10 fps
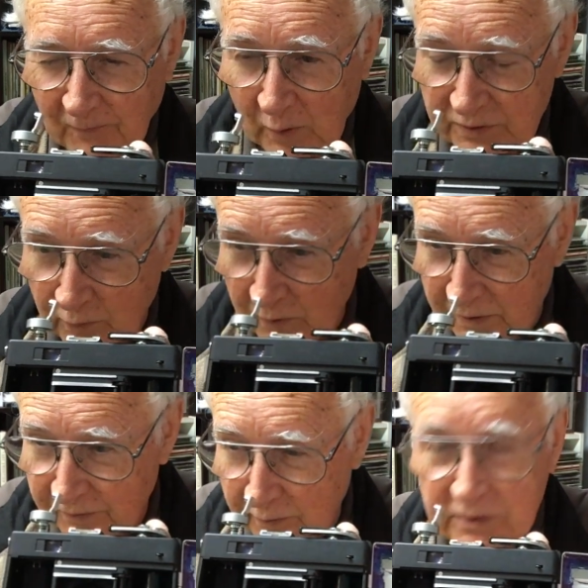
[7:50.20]

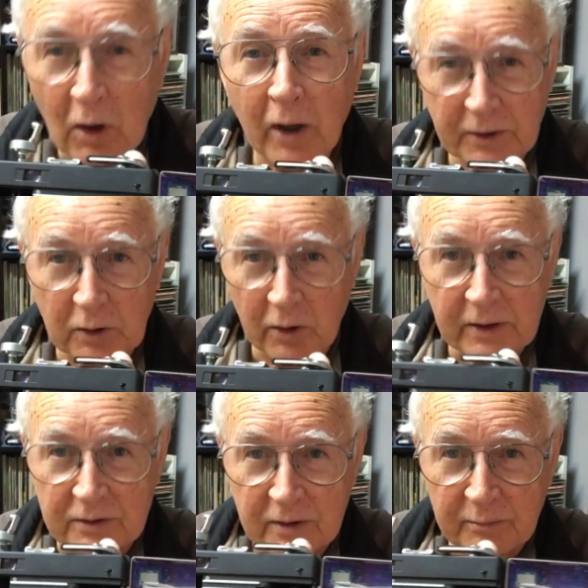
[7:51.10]
was light had got
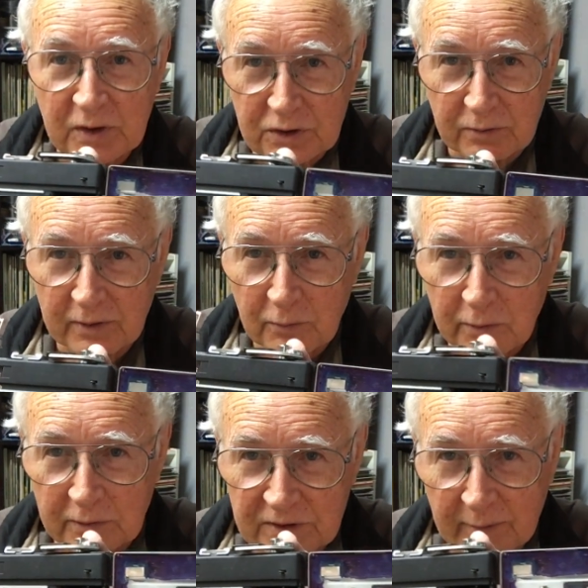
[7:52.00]
into the picture and
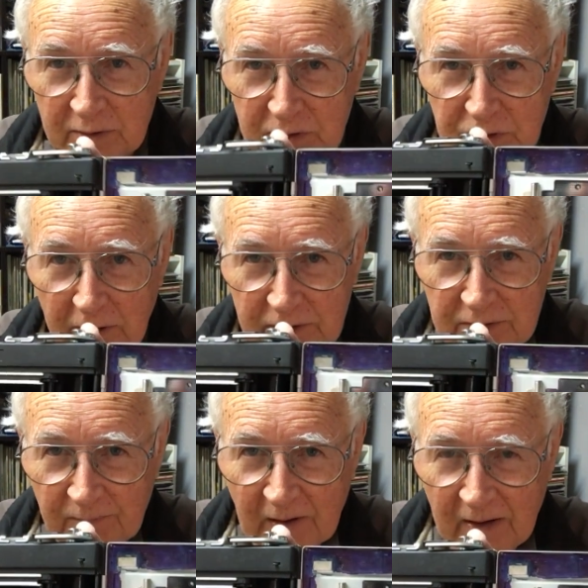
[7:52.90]
ruined some of the
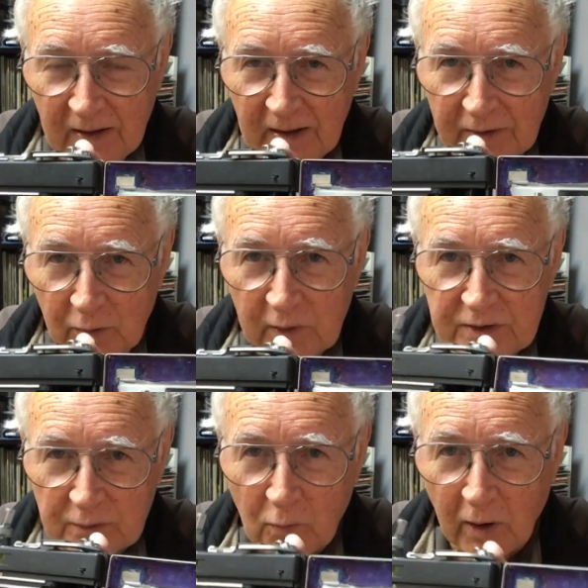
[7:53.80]
shots. And the
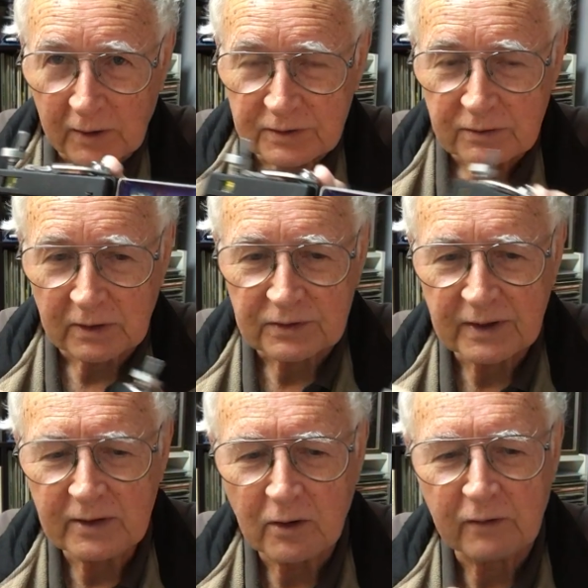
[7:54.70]
reason was, you can
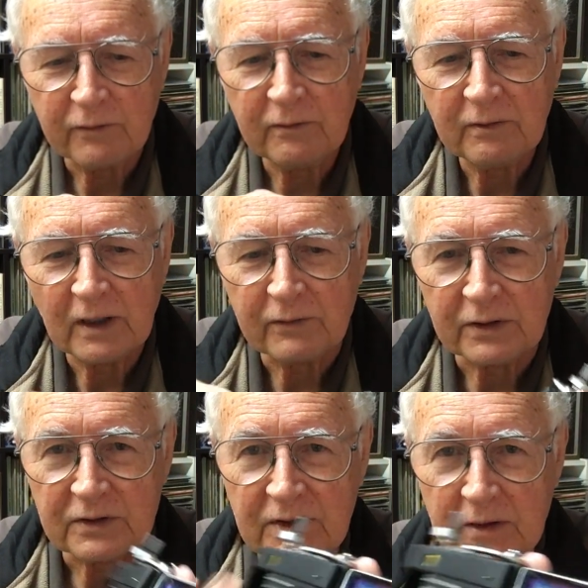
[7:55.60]
see that I've
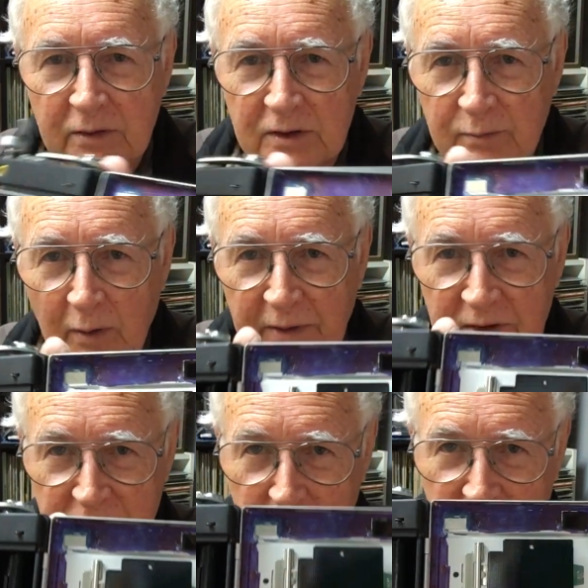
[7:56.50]
covered this here. This is probably
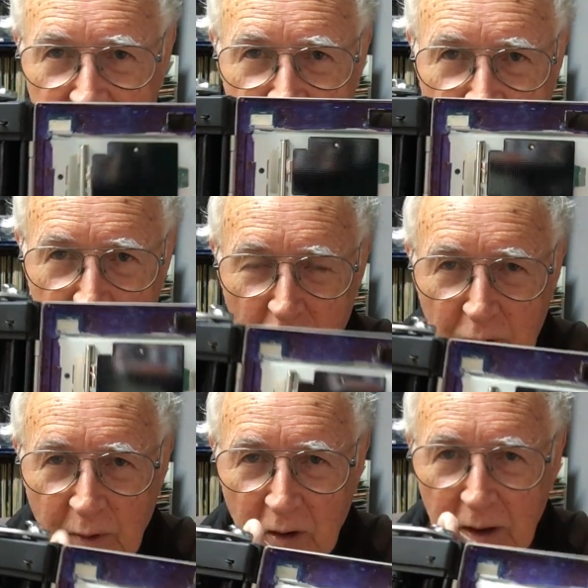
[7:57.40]
doesn't do anything at
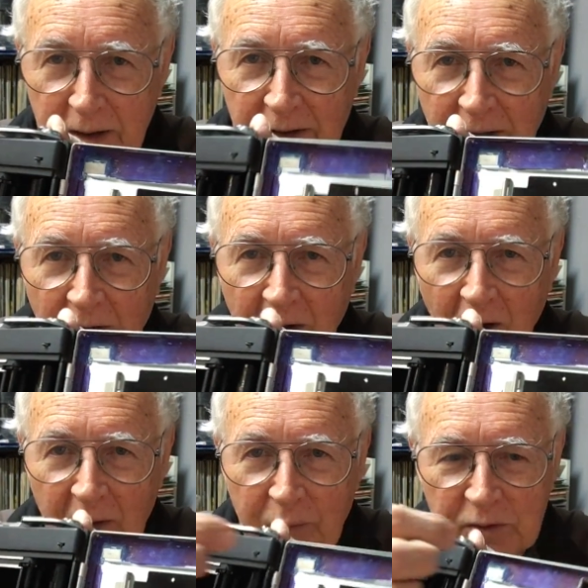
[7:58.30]
all, but
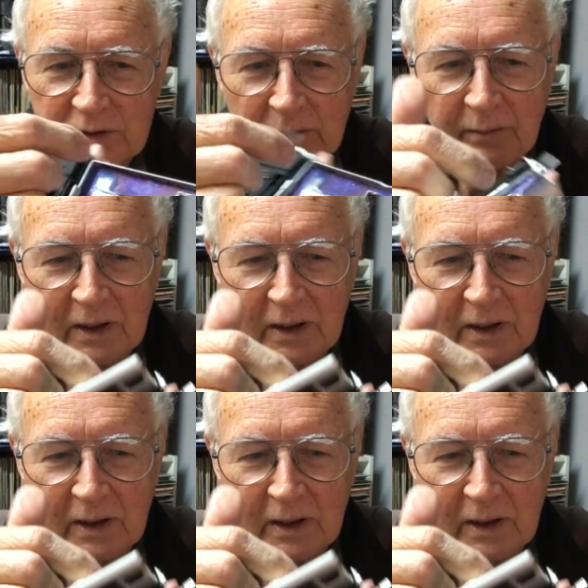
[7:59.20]
I put some